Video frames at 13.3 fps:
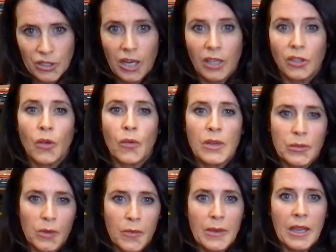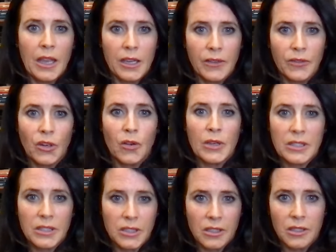child, always well behaved,
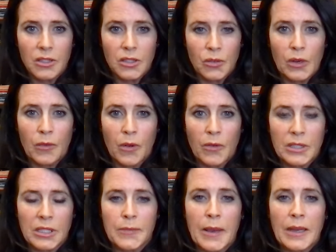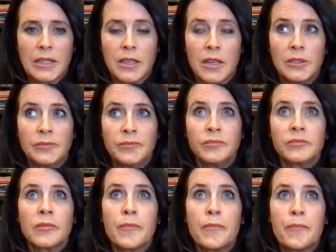always doing what was expected.
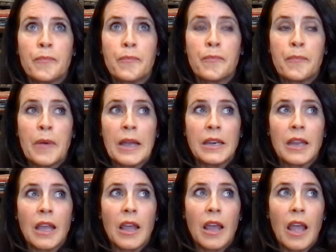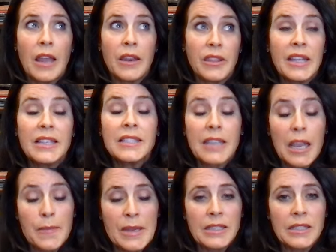But and things
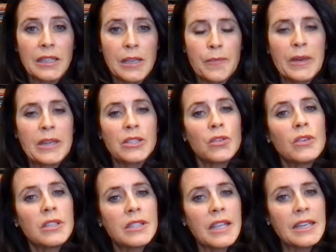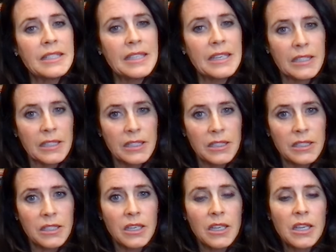came easily, but as soon as they
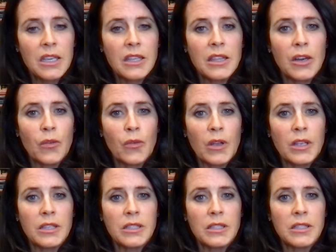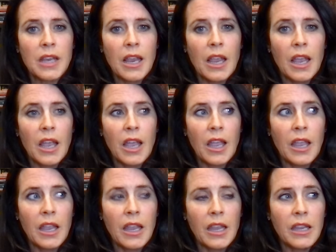didn't, there was a,
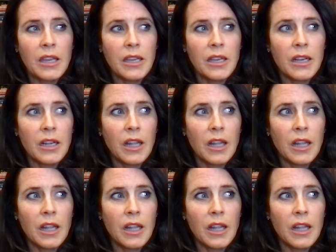a